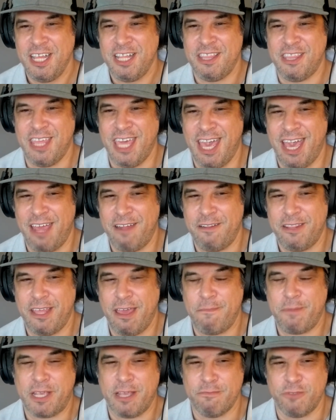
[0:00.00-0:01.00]

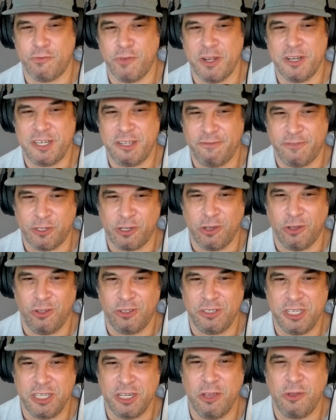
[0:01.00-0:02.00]
that becomes very
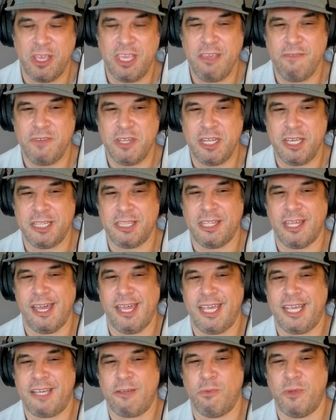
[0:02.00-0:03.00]
difficult. Even in,
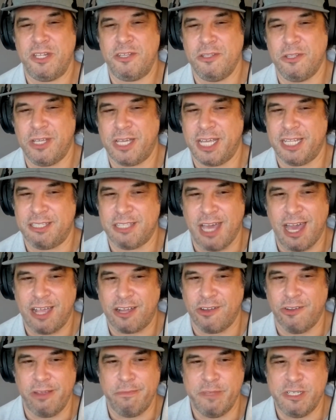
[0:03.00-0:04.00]
like, when you look at
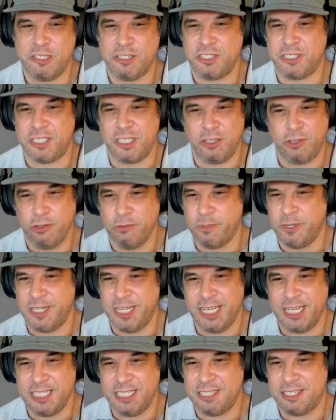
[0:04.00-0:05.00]
Docker images and
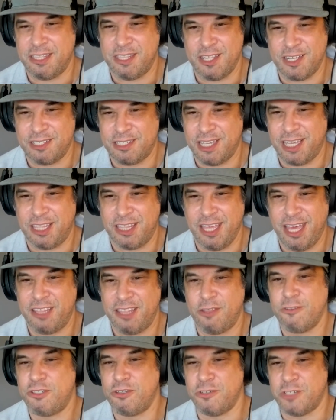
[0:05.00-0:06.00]
Kubernetes and things like that,
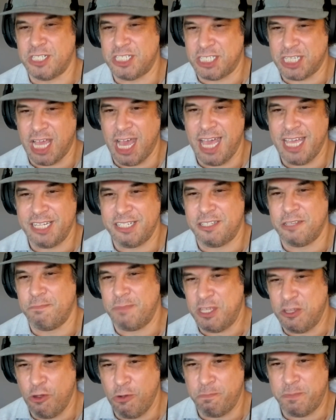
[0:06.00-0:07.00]
those are designed to
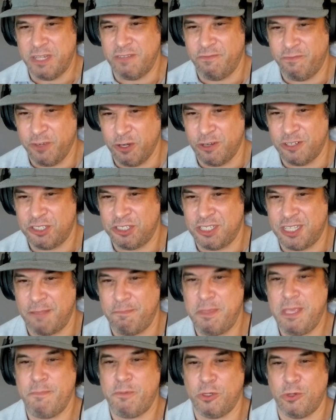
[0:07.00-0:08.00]
be open first,
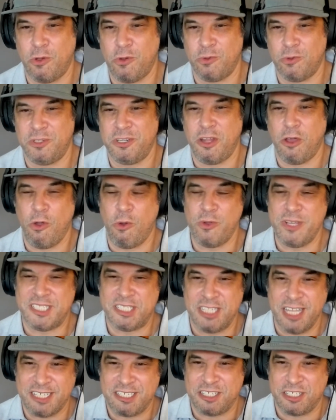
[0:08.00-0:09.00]
and people don't always
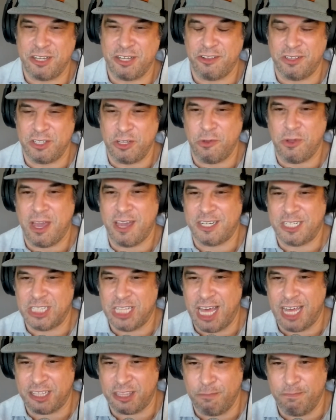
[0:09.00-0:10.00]
necessarily know how to
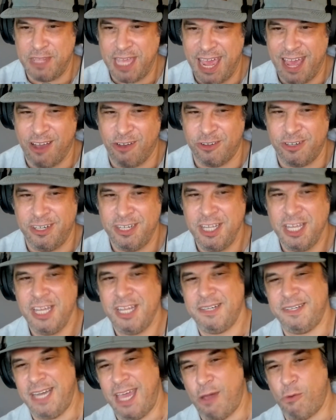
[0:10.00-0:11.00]
lock them down.
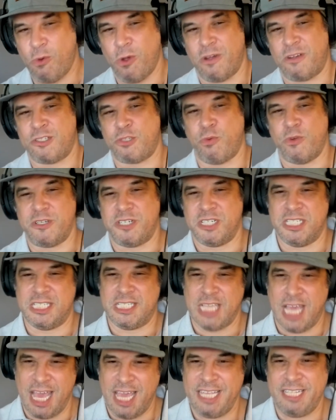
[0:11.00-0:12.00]
Networks were
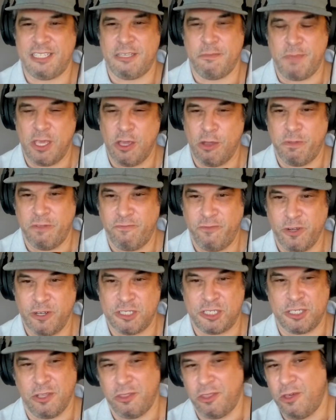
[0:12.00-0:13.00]
designed to be open
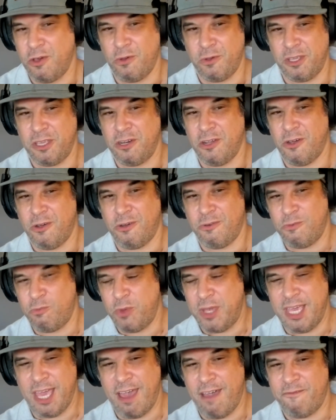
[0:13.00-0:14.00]
first, although
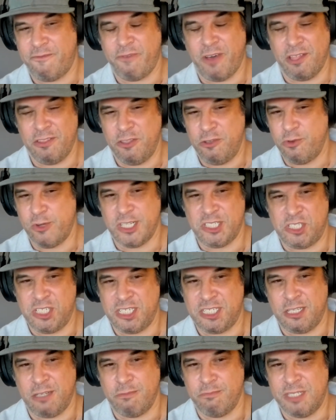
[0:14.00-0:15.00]
we have newer
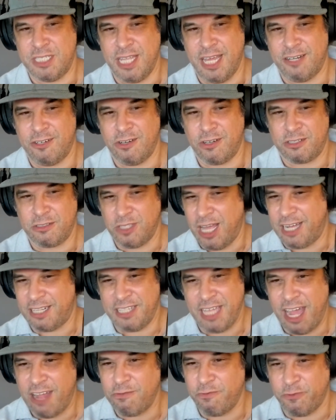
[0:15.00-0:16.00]
systems that are locked
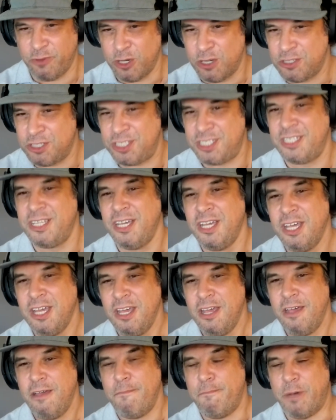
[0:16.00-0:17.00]
down first.
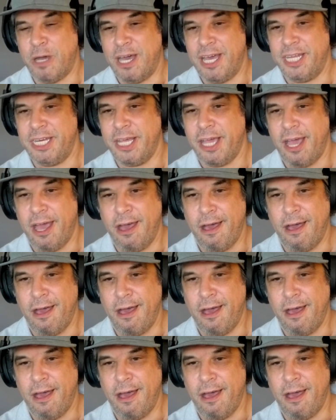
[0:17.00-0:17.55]
But